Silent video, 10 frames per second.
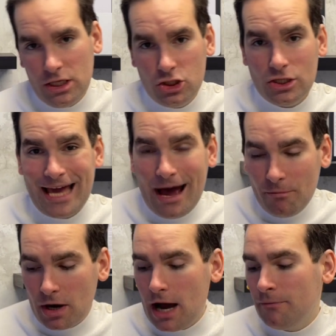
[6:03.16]
each
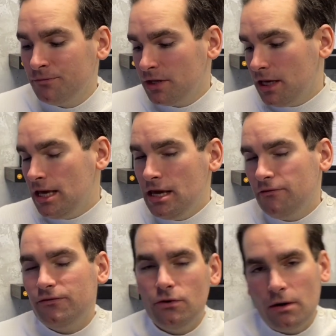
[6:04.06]
camera
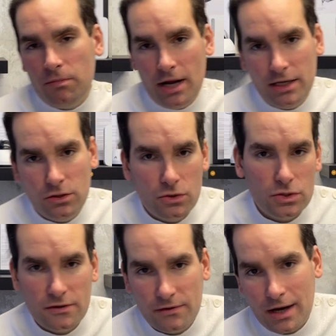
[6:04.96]
if you are planning to use
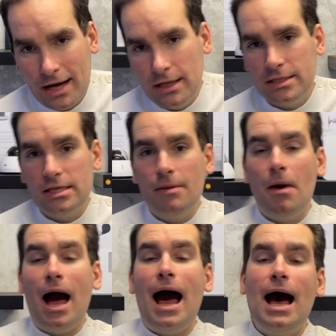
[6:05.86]
the Verkada SIM
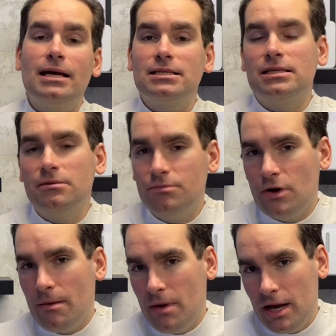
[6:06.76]
as the
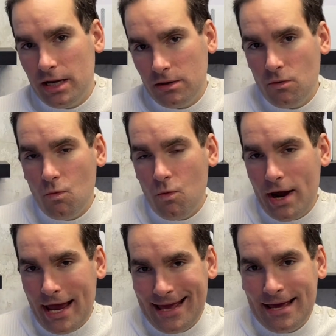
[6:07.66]
primary
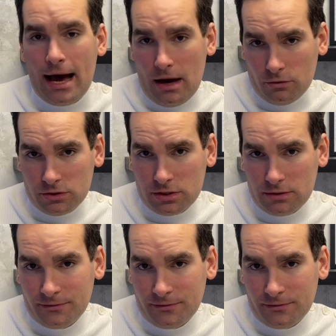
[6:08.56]
way out.